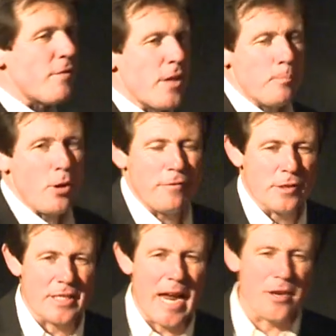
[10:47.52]
of the
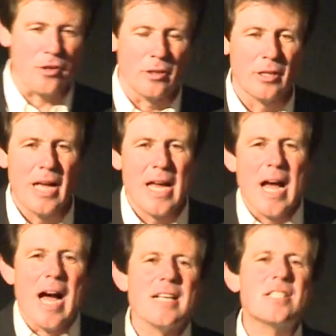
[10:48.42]
prophet Daniel
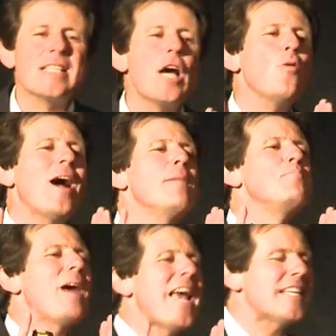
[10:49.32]
are so
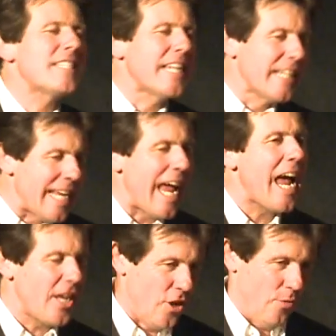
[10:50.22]
amazingly
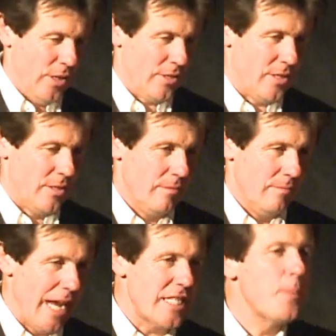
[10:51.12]
accurate
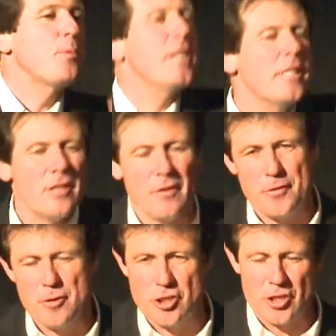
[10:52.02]
as he predicted the
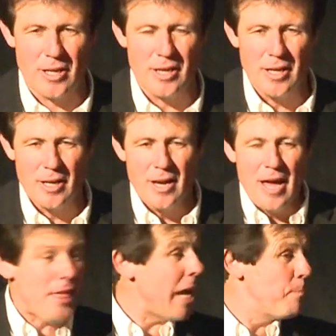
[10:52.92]
future
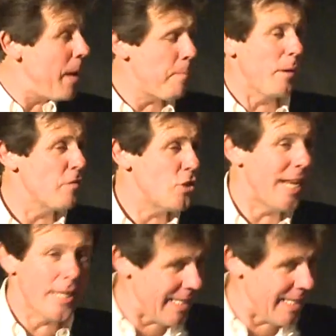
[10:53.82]
that people have said,